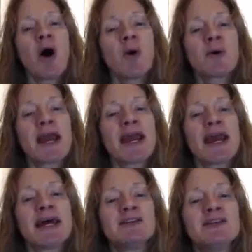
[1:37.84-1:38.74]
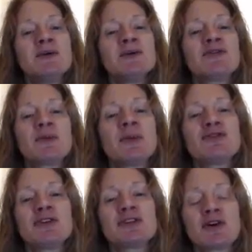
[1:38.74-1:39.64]
Okay, and legal
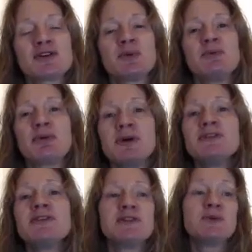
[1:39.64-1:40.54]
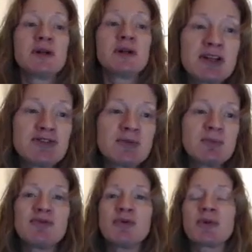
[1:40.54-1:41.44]
information is also in print. As you can imagine,
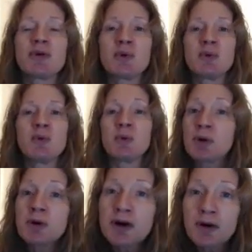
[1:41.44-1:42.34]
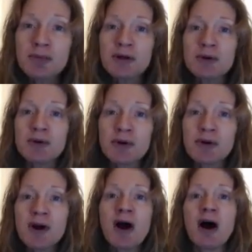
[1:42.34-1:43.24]
before there were computer
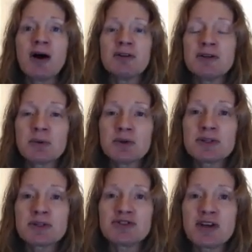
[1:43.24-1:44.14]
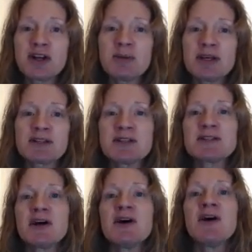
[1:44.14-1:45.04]
legal research
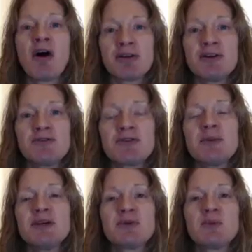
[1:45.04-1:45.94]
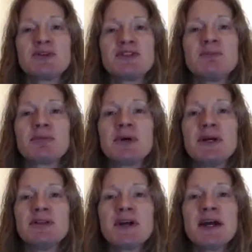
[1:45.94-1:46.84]
databases, all the information was in
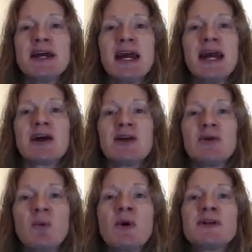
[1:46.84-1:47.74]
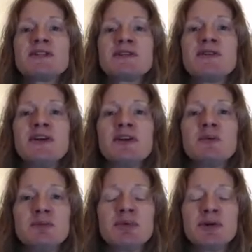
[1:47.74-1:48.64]
print. And what's available
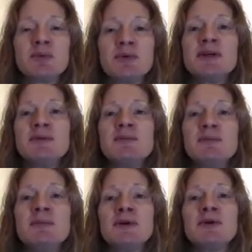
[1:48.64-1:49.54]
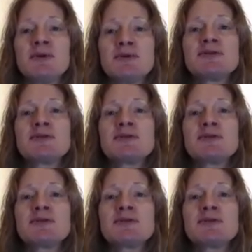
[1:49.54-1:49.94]
in print really mirrors